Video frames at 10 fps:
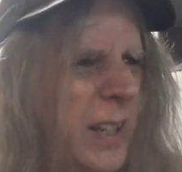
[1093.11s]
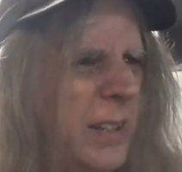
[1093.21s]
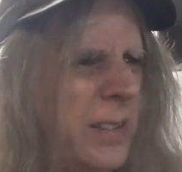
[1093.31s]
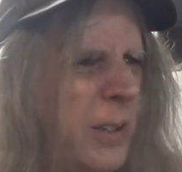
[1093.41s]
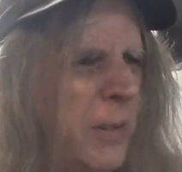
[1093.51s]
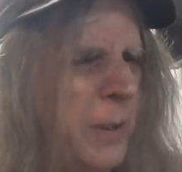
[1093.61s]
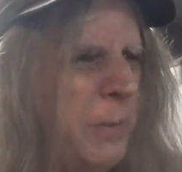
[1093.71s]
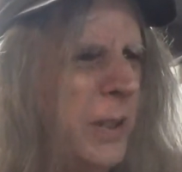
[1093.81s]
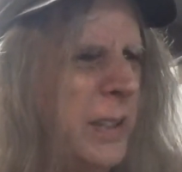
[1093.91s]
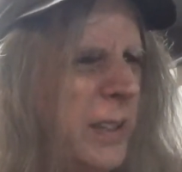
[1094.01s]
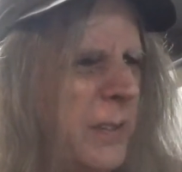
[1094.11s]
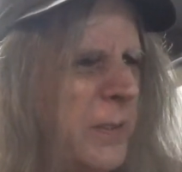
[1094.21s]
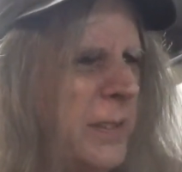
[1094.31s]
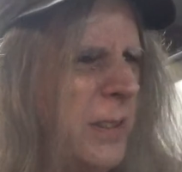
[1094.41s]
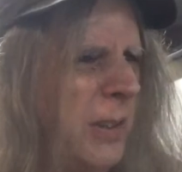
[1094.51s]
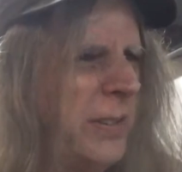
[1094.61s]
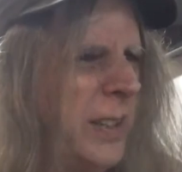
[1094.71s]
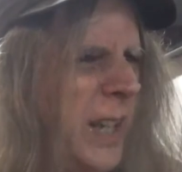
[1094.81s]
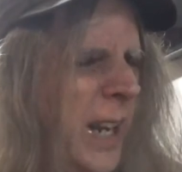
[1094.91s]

And so if Tulsi